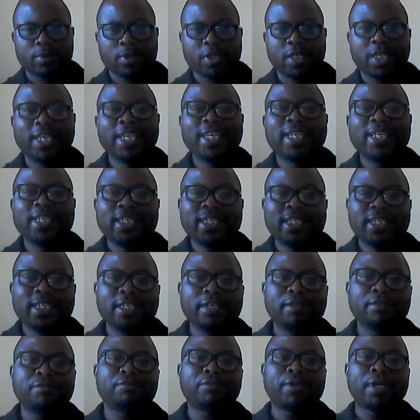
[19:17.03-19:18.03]
in
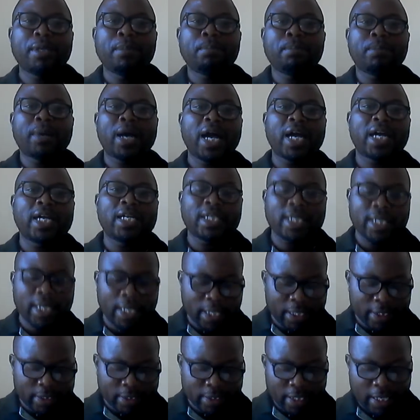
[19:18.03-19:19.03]
different
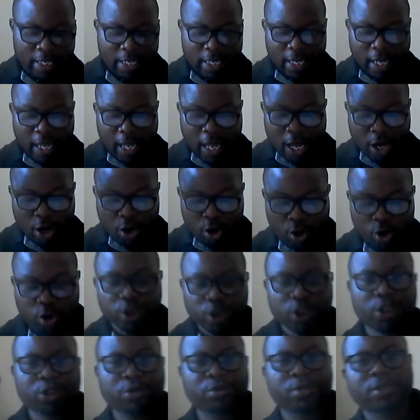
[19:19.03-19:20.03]
backgrounds and
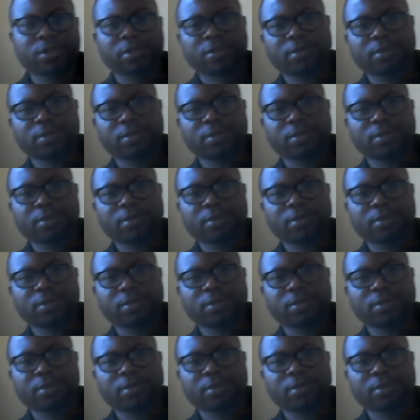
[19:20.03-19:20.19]
countries.